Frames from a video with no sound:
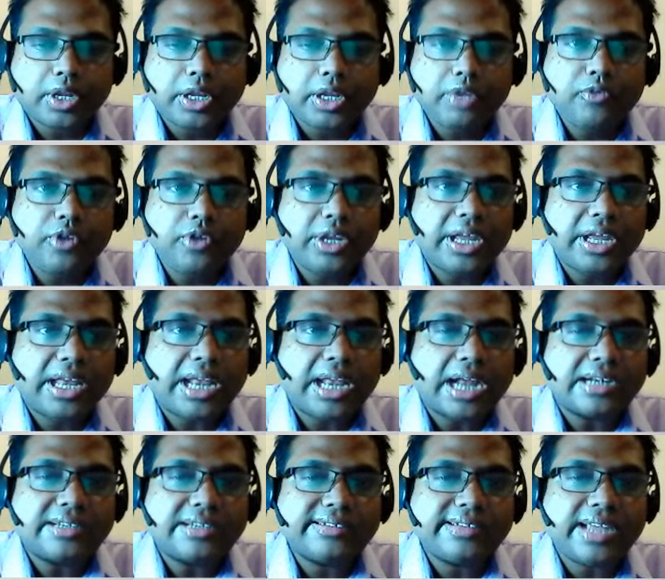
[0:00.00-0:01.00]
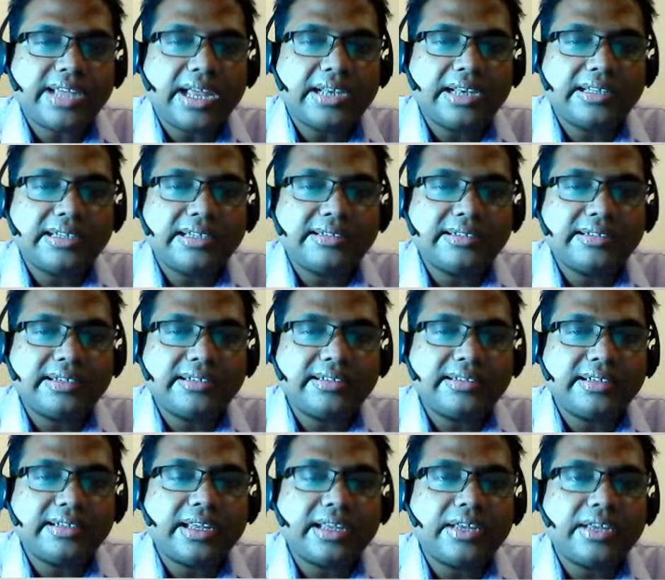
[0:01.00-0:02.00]
If we can understand these
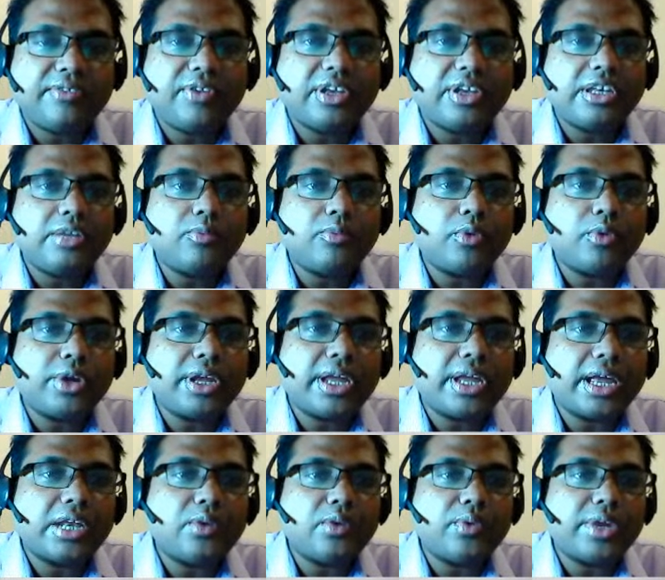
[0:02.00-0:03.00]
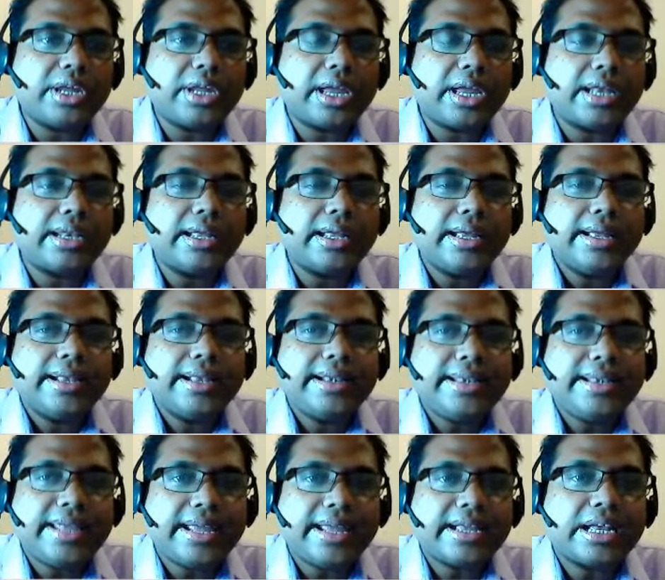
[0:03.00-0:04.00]
things in an effective way and we can
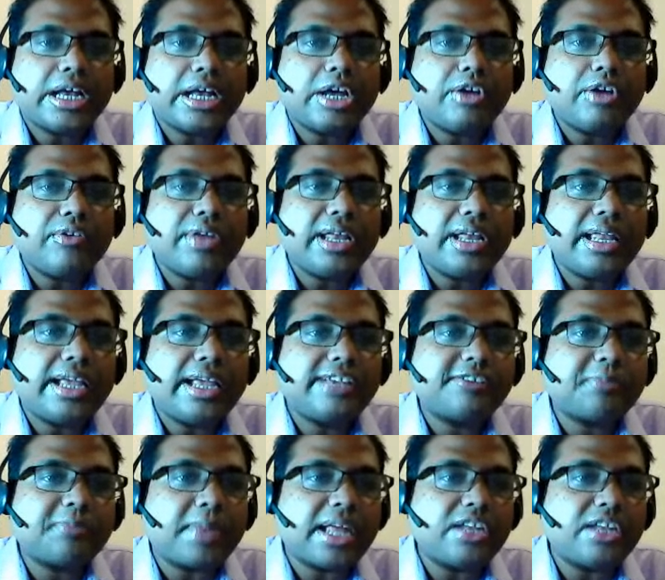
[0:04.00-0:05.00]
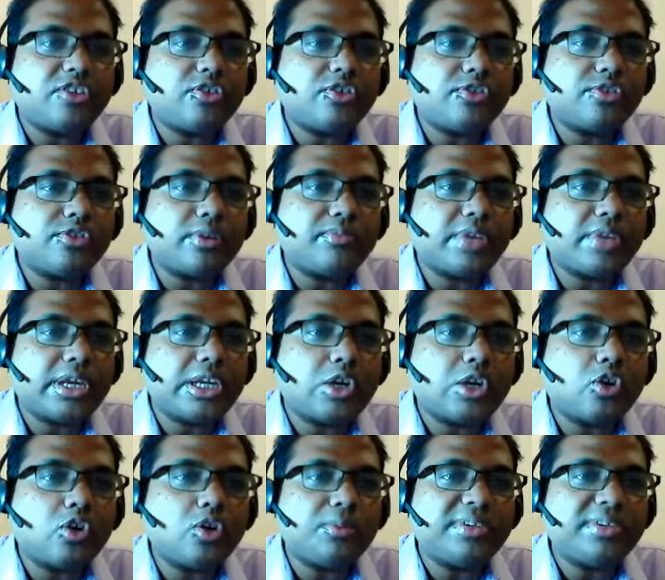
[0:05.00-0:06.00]
take real explanations of the
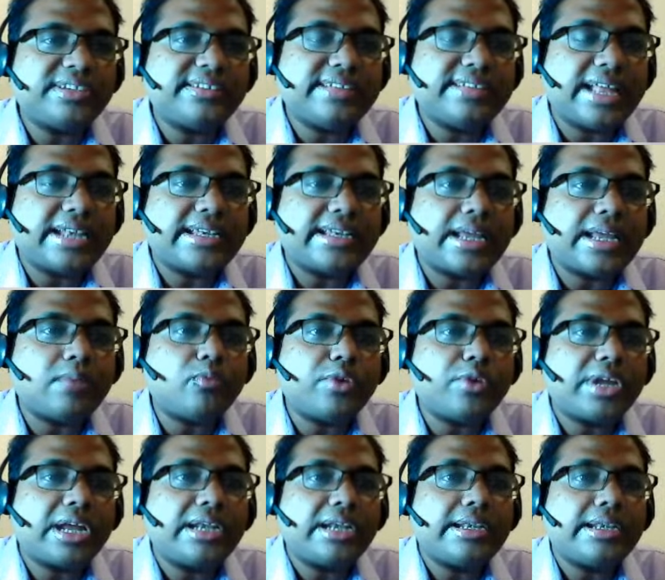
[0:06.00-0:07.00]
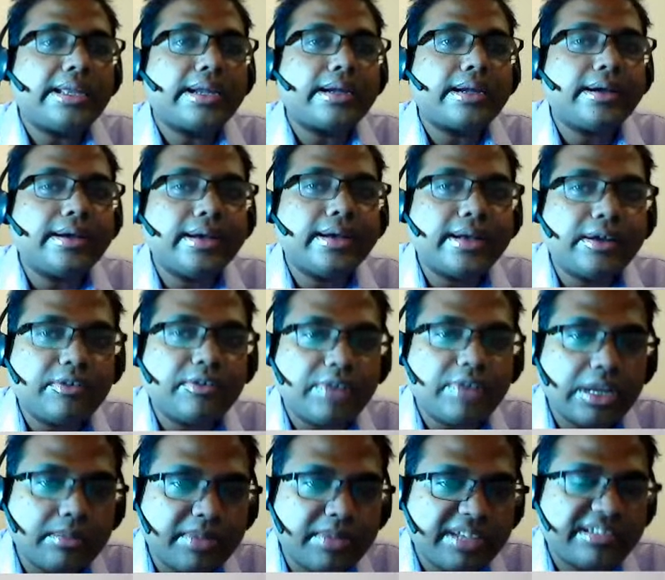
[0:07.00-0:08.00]
economics, that time we can take
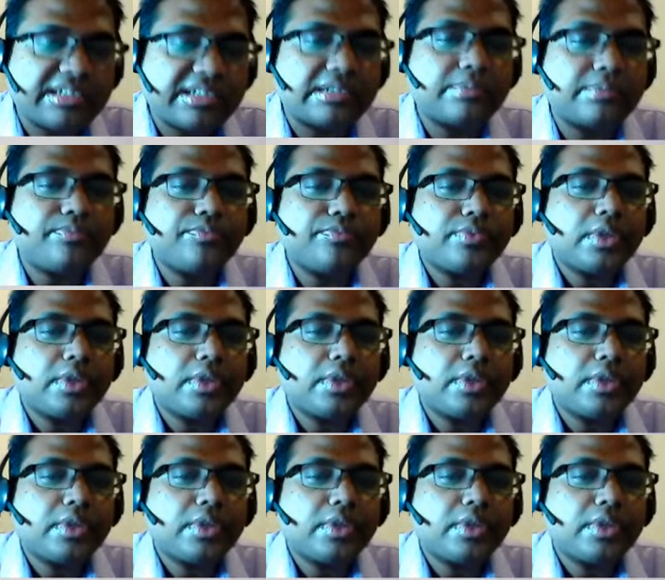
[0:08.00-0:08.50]
real measure.